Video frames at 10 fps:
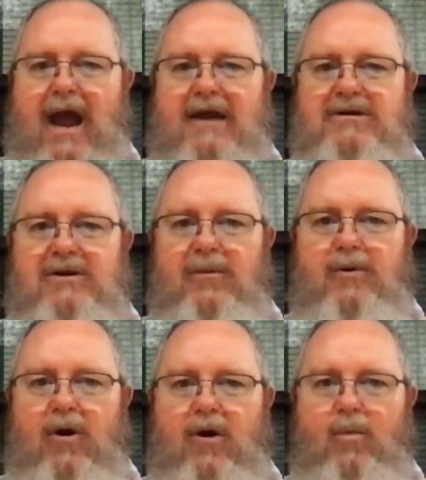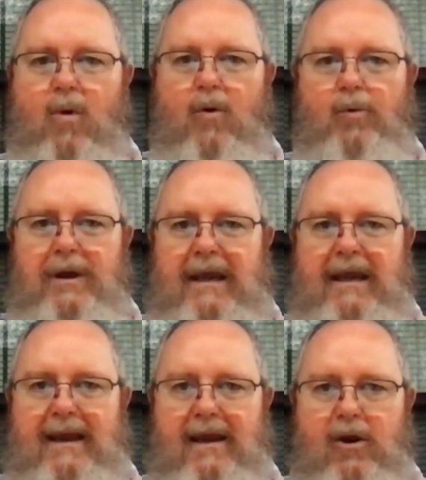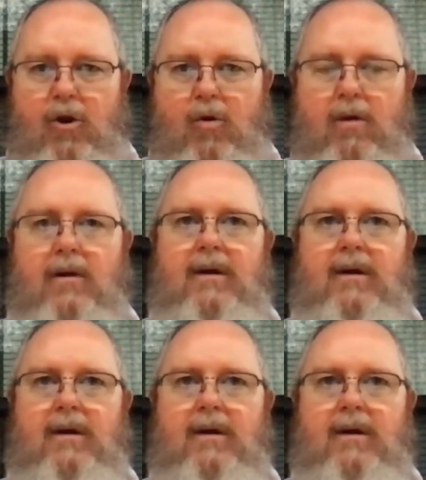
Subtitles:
acting upon what we hear,